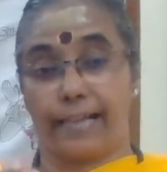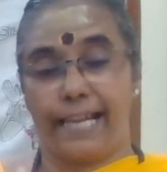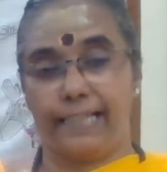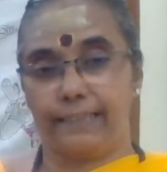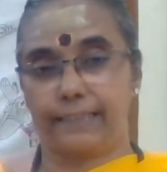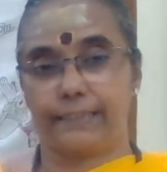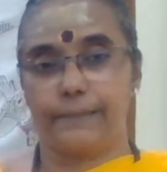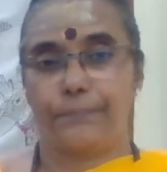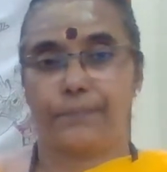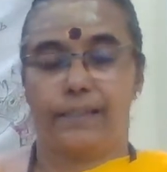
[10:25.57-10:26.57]
health
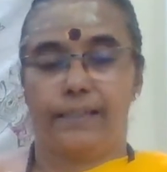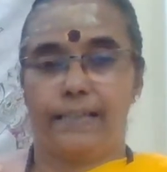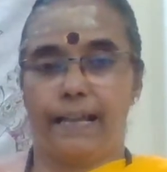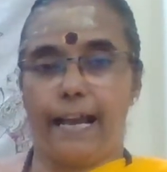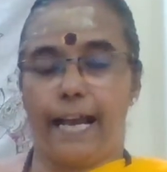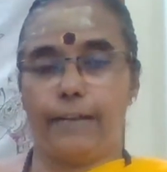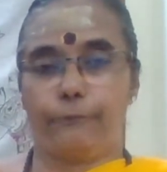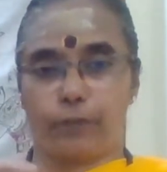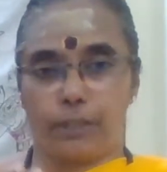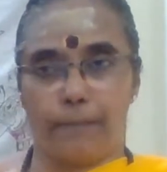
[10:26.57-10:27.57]

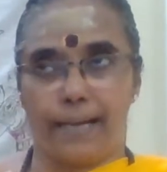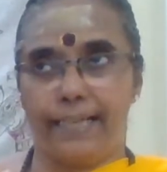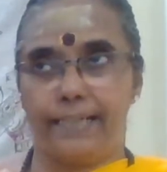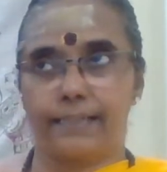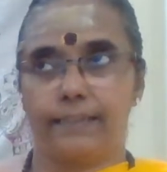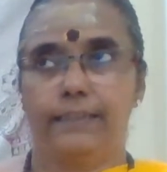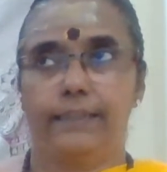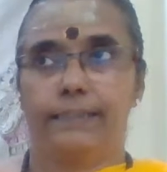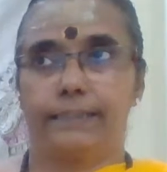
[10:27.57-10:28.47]
and for the mind.